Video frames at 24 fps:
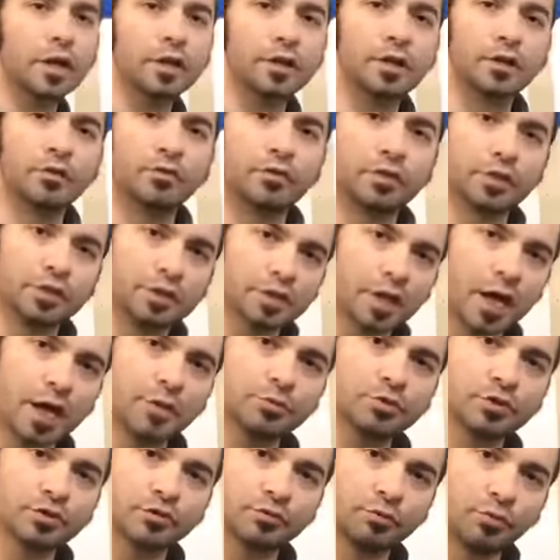different
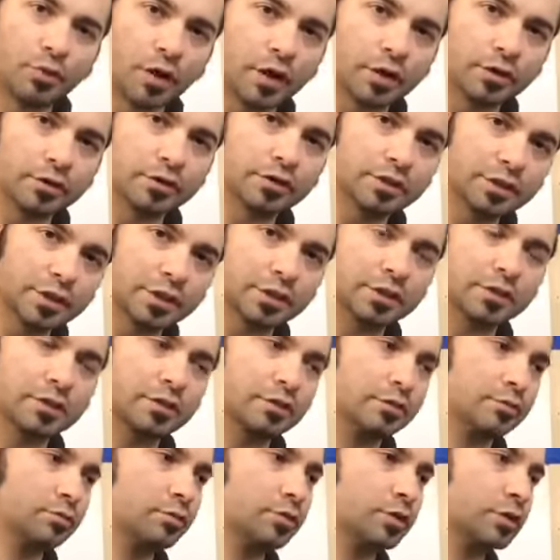types of bottle
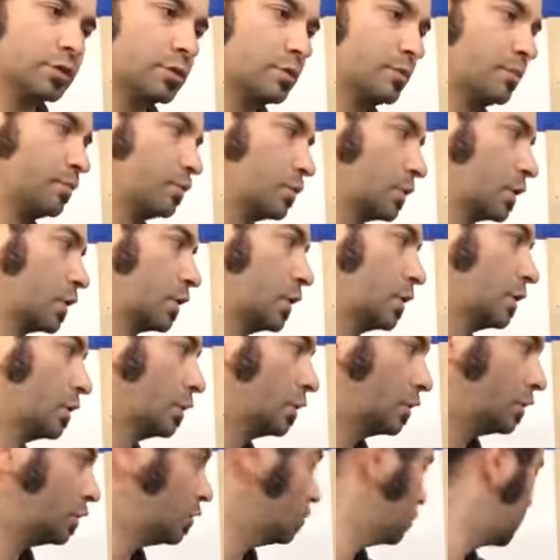systems.
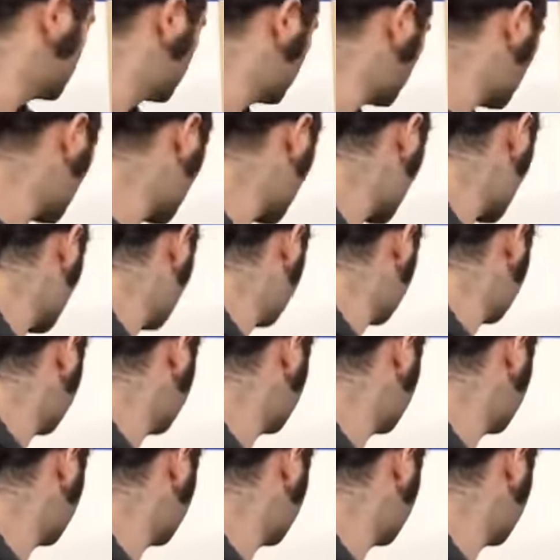You can have